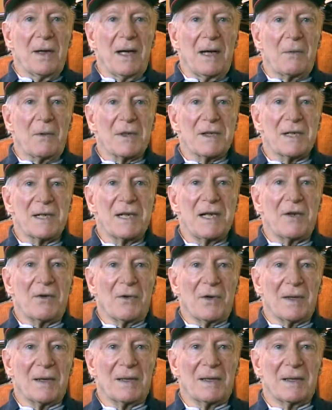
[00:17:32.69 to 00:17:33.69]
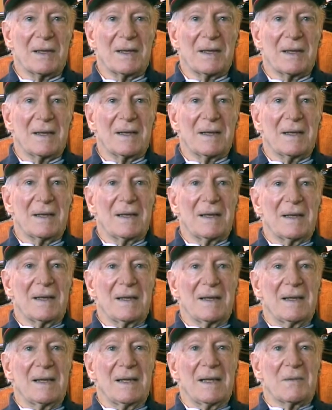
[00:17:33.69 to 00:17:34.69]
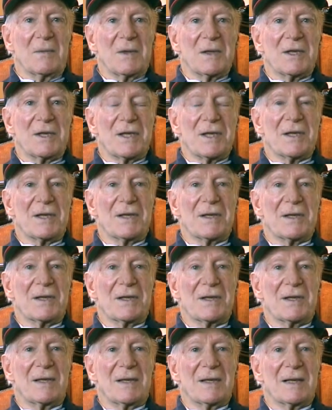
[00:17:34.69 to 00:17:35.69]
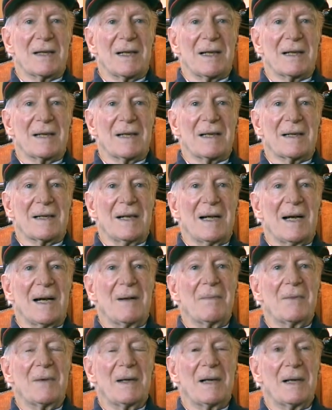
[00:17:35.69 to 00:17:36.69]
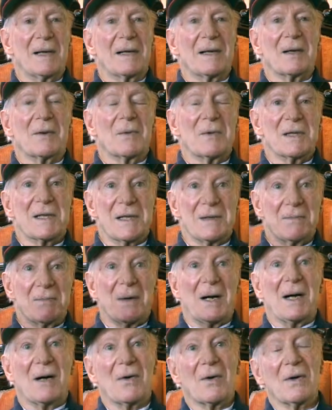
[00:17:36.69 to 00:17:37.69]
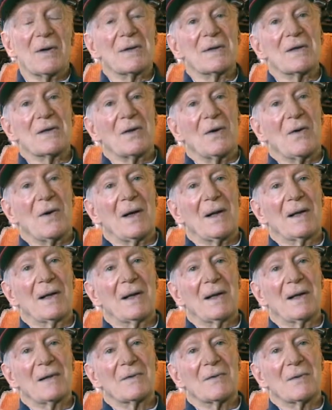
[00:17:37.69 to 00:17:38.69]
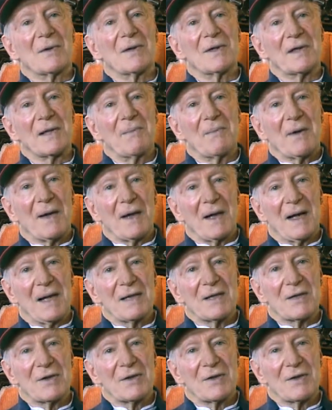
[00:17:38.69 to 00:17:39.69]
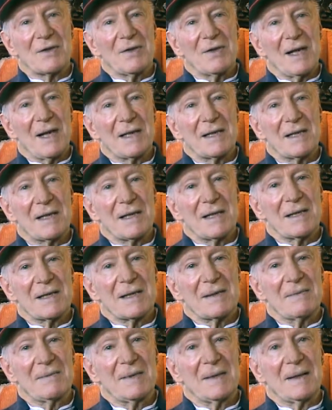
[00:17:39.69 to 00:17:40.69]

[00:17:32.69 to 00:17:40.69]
They were secret. It was just at the time when Hitler was in power and so on, and these were sympathizers to Nazism.